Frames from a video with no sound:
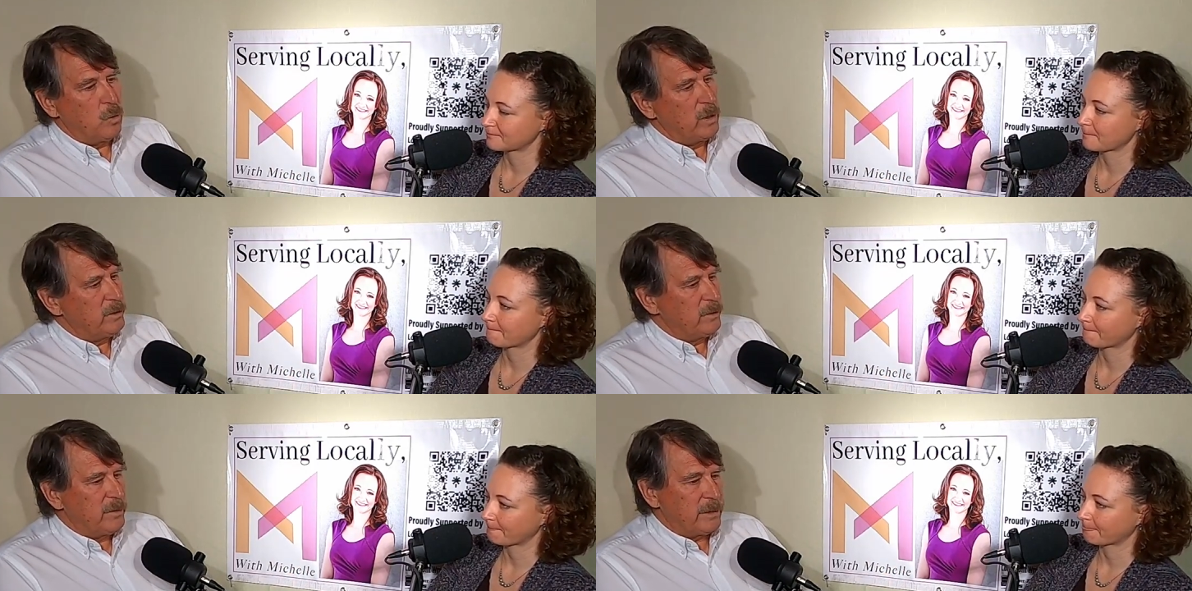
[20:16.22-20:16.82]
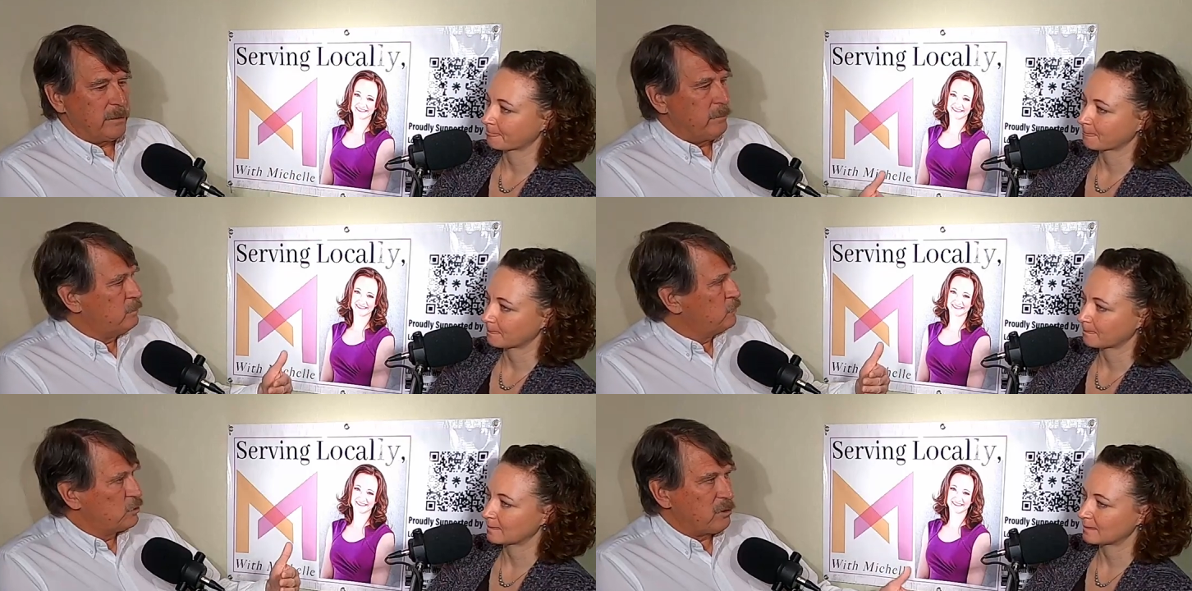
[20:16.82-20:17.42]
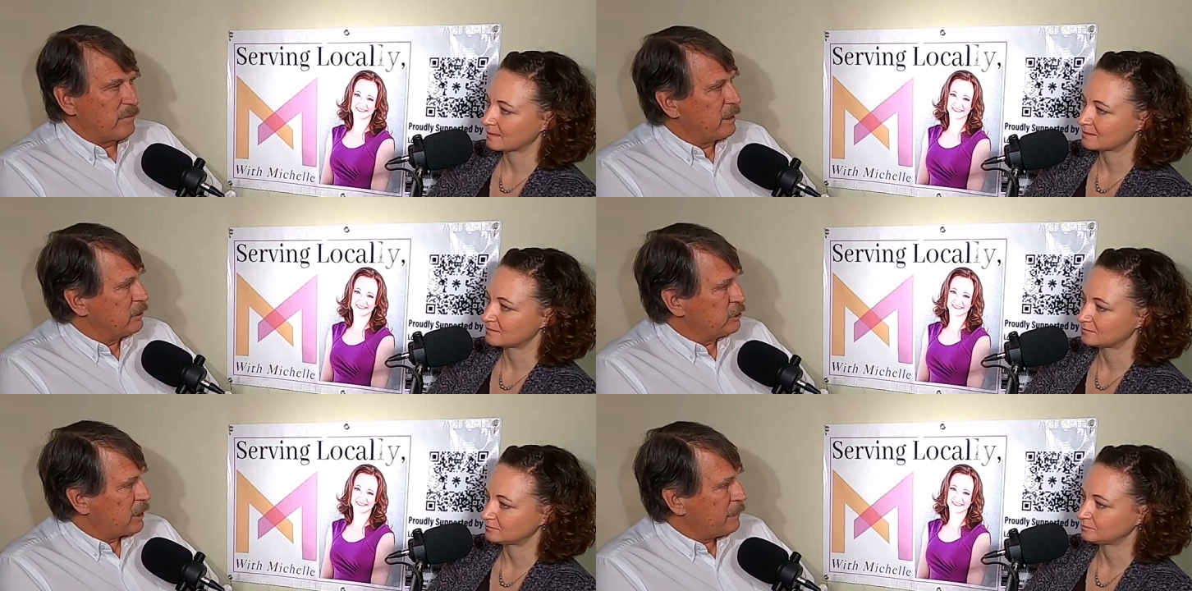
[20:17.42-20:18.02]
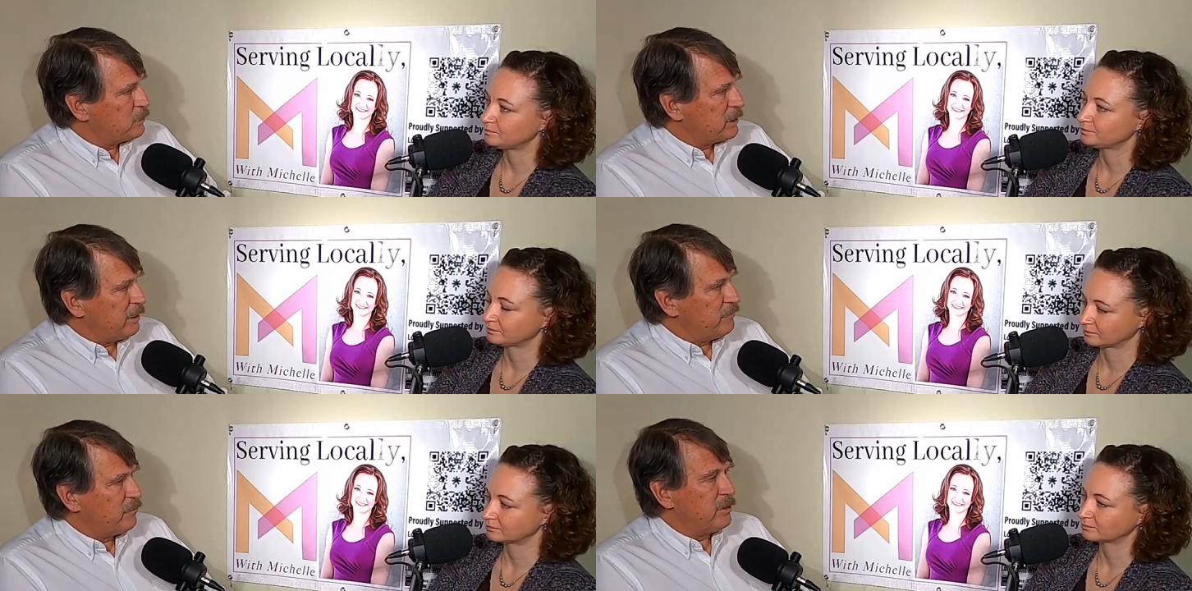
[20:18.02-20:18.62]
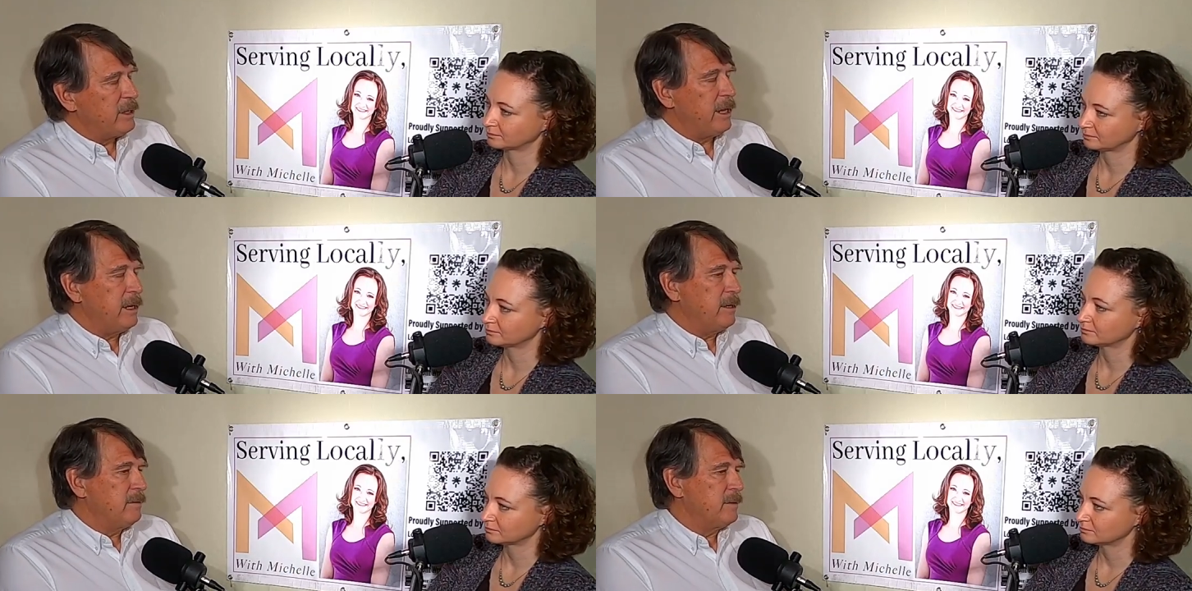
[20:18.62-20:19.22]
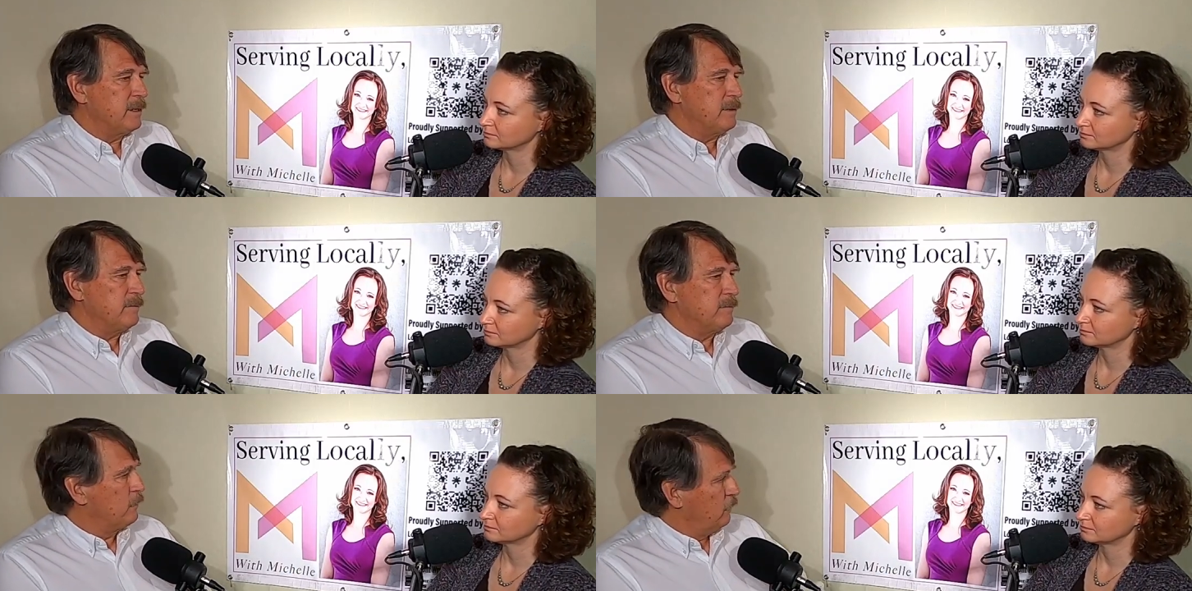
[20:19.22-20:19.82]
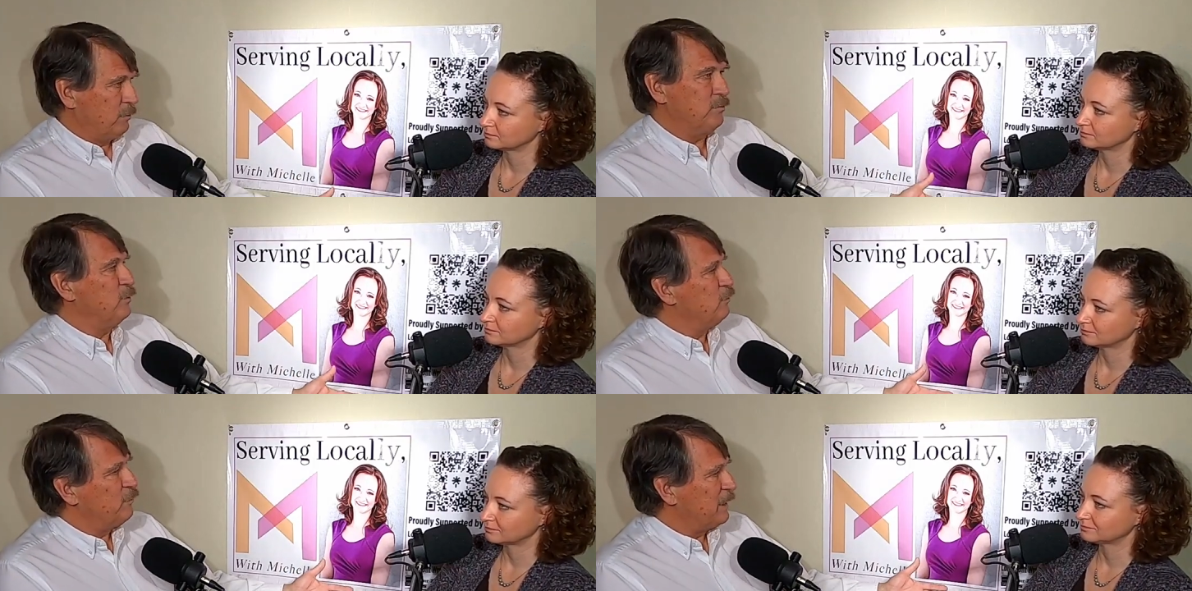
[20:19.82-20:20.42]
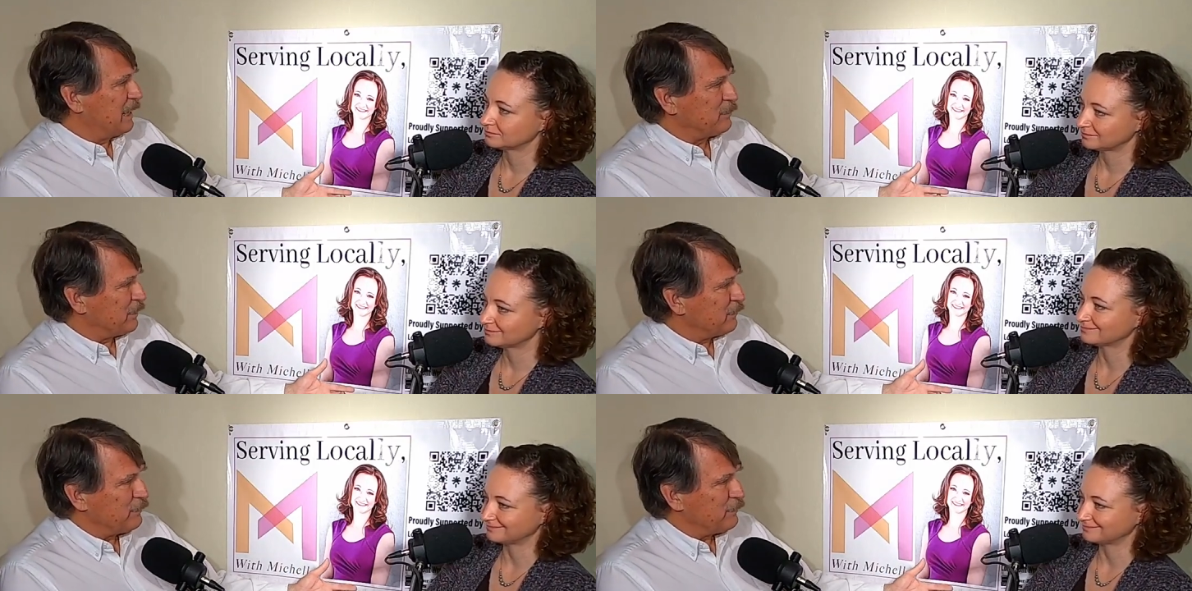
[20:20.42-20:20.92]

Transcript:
Speaker 1: whether they're serving on the job site for a day and you, have been out there